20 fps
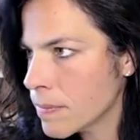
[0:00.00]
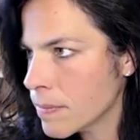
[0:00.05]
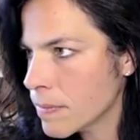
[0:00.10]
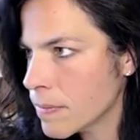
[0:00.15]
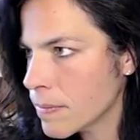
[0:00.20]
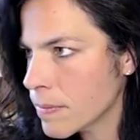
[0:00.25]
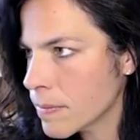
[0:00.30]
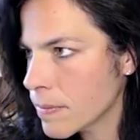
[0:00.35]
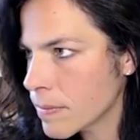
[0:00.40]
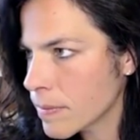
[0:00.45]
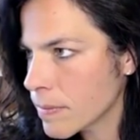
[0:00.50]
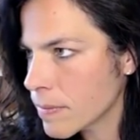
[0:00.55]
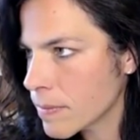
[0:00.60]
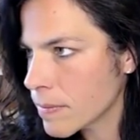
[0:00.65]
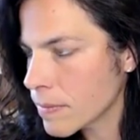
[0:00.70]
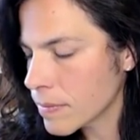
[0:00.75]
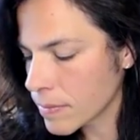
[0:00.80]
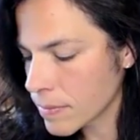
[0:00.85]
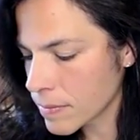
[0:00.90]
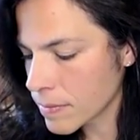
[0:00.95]

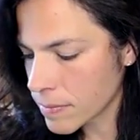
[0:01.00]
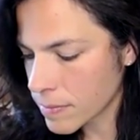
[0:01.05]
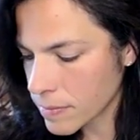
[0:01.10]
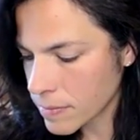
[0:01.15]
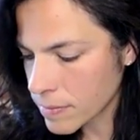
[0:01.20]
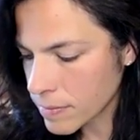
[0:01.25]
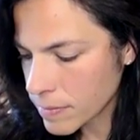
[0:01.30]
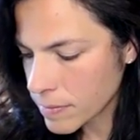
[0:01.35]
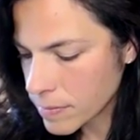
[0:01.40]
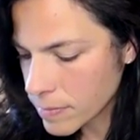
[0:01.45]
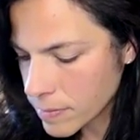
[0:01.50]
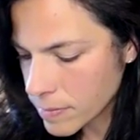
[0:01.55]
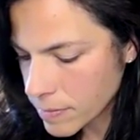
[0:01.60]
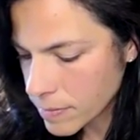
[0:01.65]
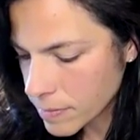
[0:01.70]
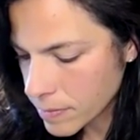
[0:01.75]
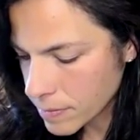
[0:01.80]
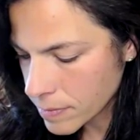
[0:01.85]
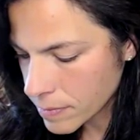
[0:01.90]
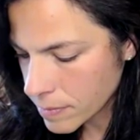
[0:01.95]

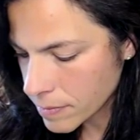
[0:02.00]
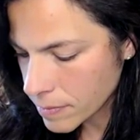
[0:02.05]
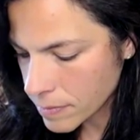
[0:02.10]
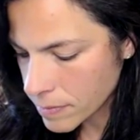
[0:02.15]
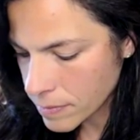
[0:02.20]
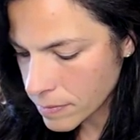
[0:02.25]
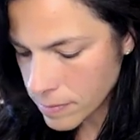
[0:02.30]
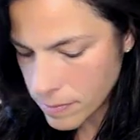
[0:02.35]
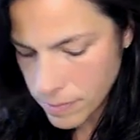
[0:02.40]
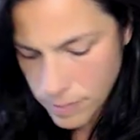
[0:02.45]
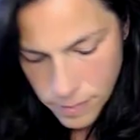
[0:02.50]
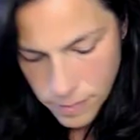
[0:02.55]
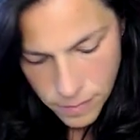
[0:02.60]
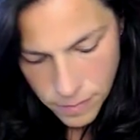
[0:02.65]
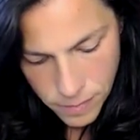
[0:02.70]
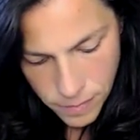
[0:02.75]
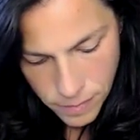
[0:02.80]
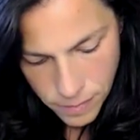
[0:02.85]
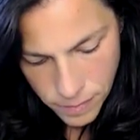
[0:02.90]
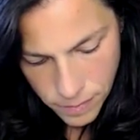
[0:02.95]

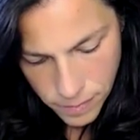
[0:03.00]
No one is speaking in this clip.